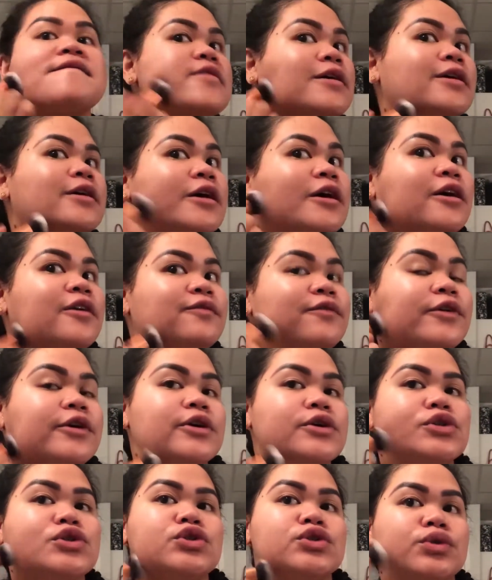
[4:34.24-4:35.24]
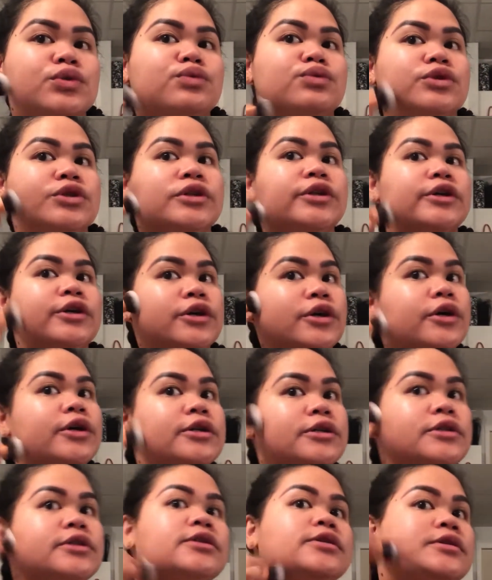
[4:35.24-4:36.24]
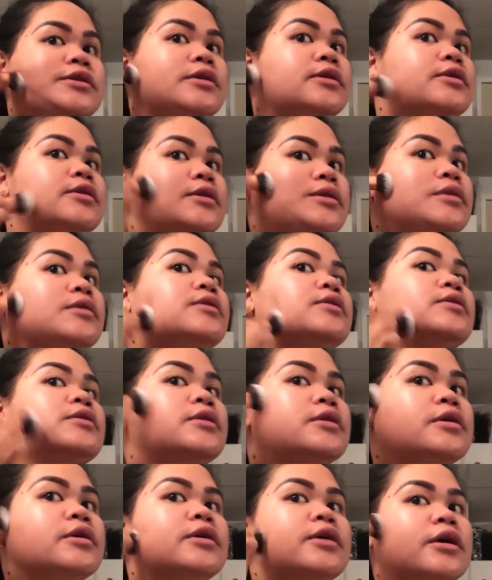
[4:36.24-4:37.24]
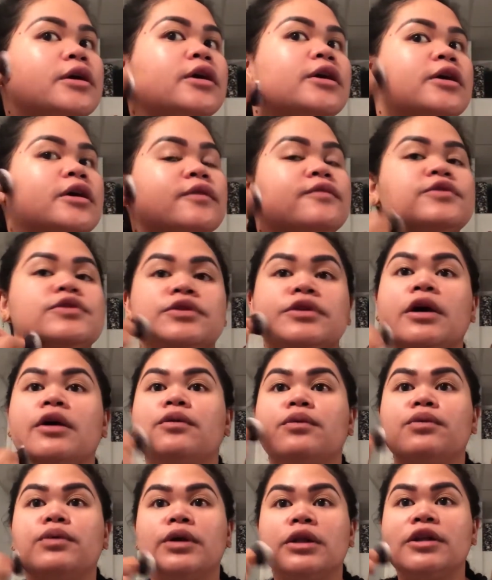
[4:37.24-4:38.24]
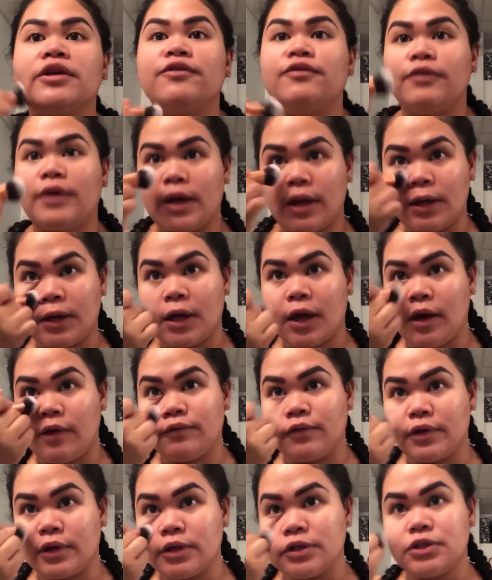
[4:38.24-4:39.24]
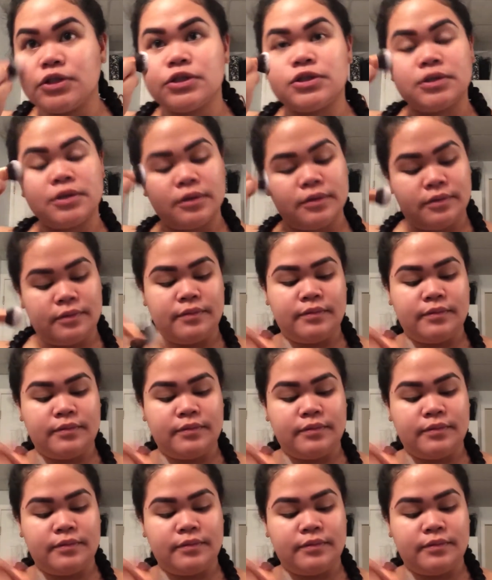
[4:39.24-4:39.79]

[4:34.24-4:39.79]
it covers really good. It gives you that really fine coverage.